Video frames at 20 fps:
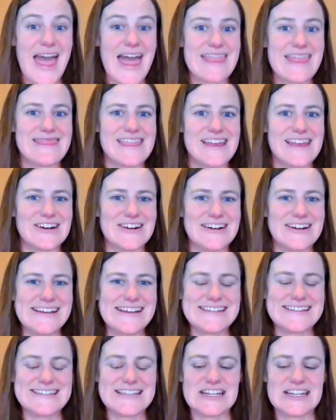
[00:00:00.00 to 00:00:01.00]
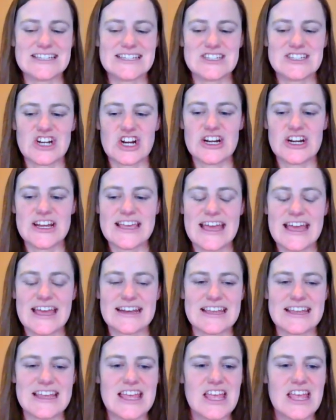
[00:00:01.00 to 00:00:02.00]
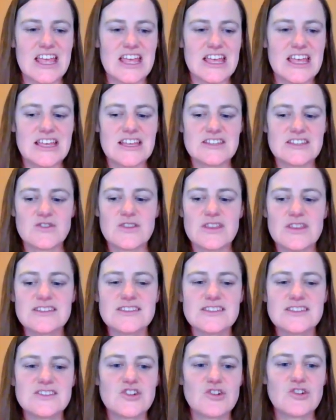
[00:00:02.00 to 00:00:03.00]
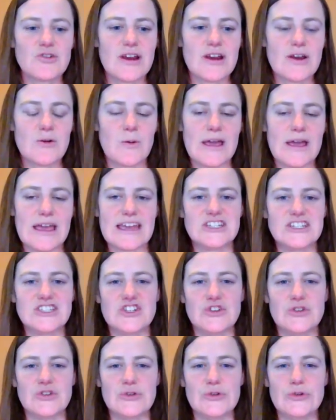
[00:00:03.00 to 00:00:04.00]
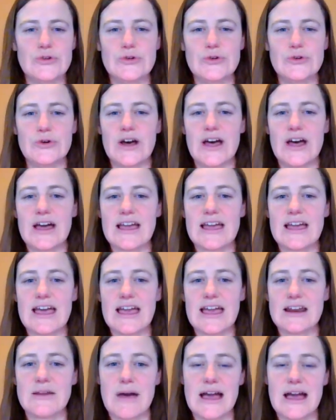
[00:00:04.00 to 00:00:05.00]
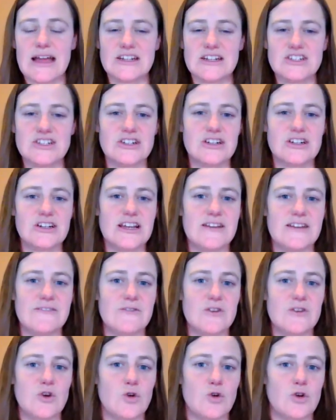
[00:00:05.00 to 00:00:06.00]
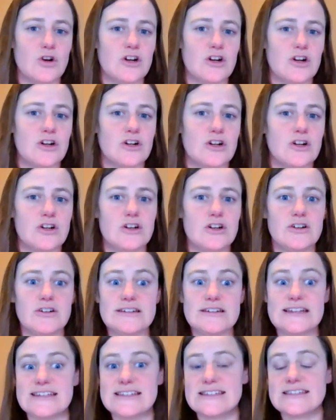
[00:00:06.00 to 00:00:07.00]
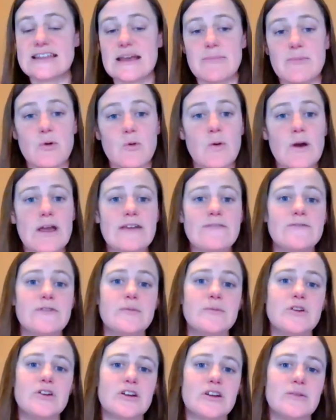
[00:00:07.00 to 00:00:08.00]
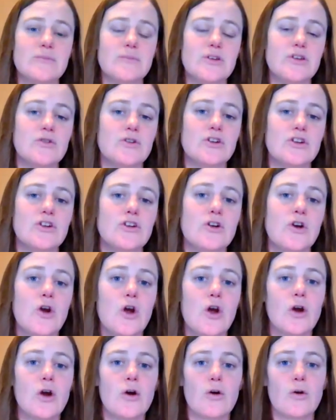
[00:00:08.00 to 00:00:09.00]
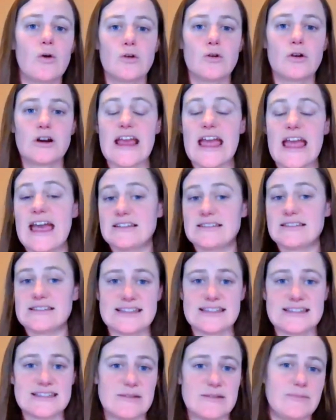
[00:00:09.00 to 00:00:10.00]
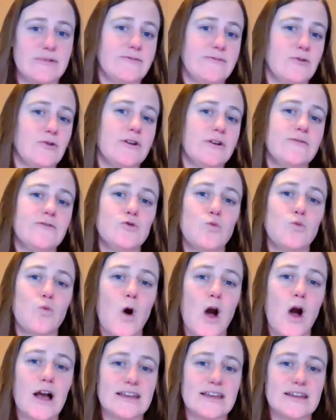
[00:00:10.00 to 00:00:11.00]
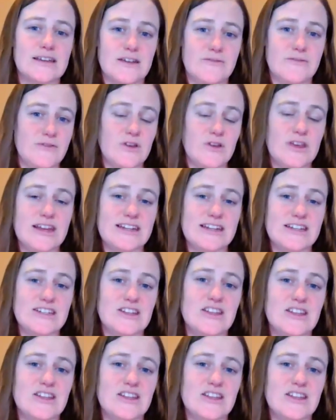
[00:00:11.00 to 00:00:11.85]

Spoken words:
there it is. It'll start again. So this is a great way to kind of monitor if you need to step away from your computer, or as I said before, if you get into